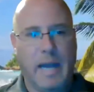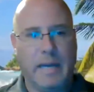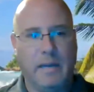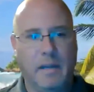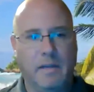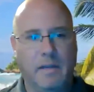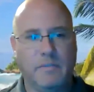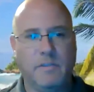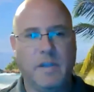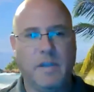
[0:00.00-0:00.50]

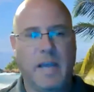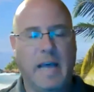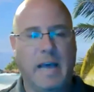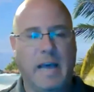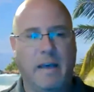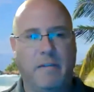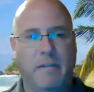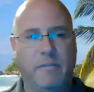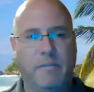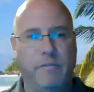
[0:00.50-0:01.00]
I'd love
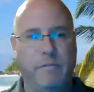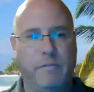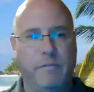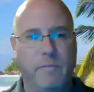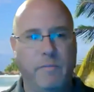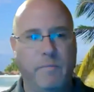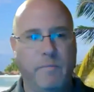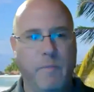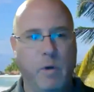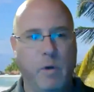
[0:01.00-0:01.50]
to have
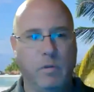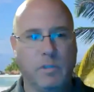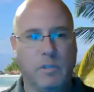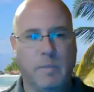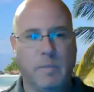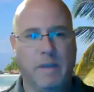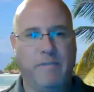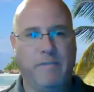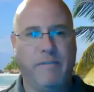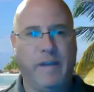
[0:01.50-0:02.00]

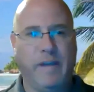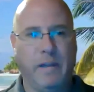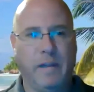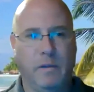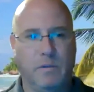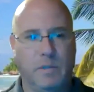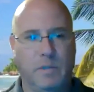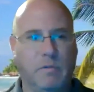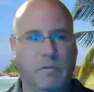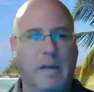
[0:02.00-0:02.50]
most of my
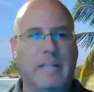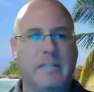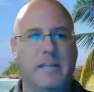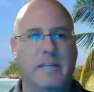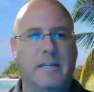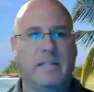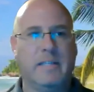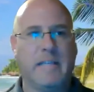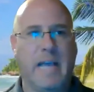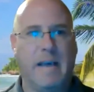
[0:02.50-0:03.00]
fellows and
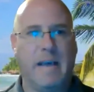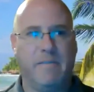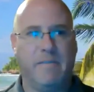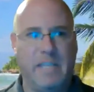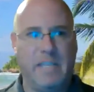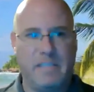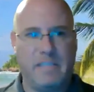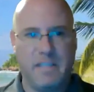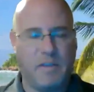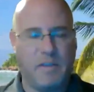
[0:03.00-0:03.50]
residents
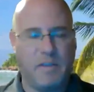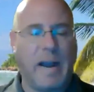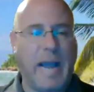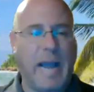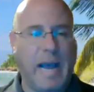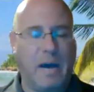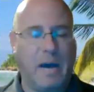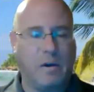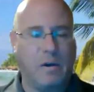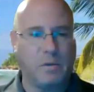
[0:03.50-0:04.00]
have these in
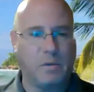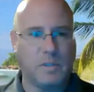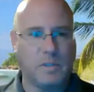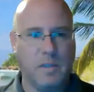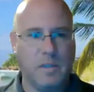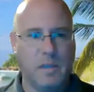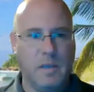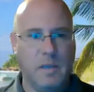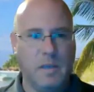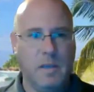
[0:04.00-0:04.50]
their
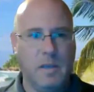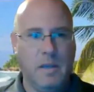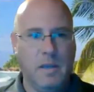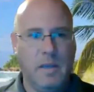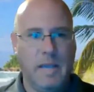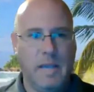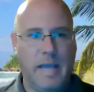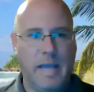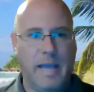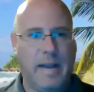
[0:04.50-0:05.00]
house,
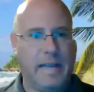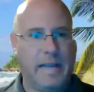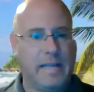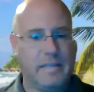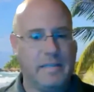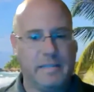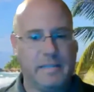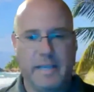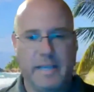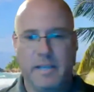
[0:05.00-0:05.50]
and
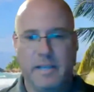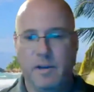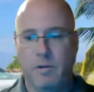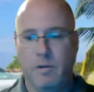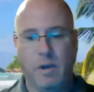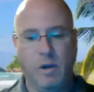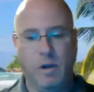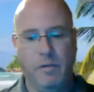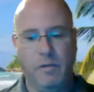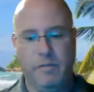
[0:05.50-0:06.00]
I could say,
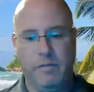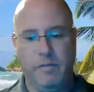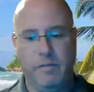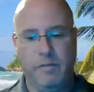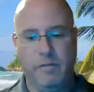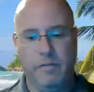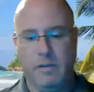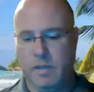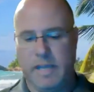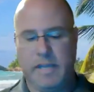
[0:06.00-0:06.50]

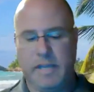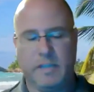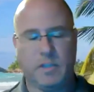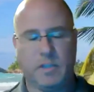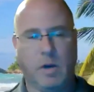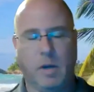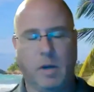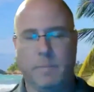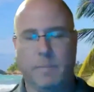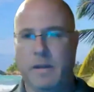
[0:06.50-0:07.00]
COVID's
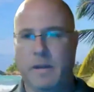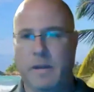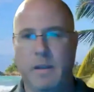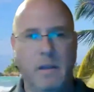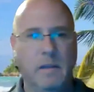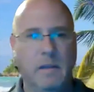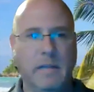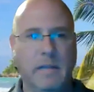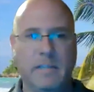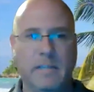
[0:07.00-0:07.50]
really hit us
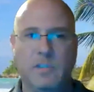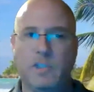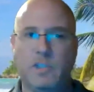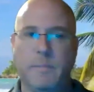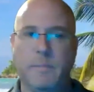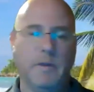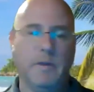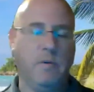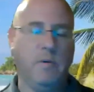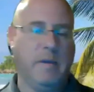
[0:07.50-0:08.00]
hard, but
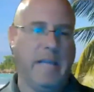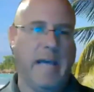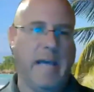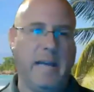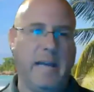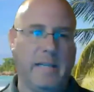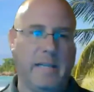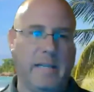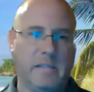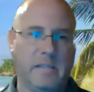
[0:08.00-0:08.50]
let's jump
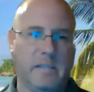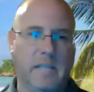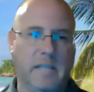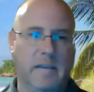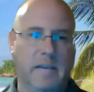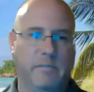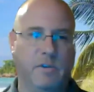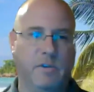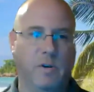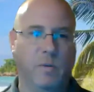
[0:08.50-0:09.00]
into
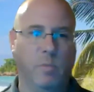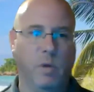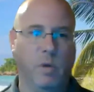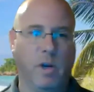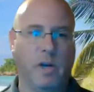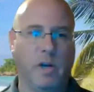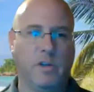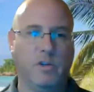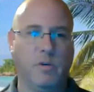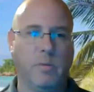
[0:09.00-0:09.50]
Acadicus this
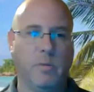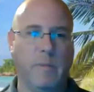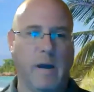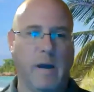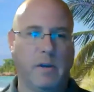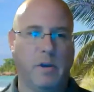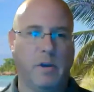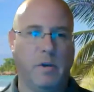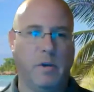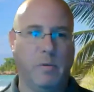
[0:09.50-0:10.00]
afternoon. We're going to
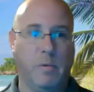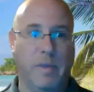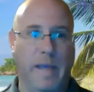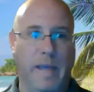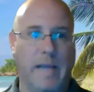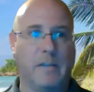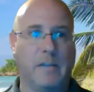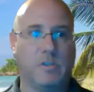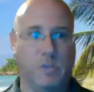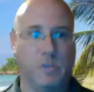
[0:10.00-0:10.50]
do a mock
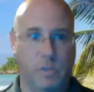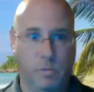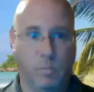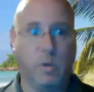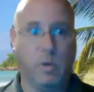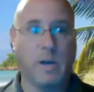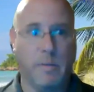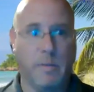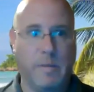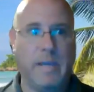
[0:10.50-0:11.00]
code without
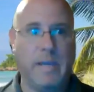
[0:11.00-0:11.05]
Zoom.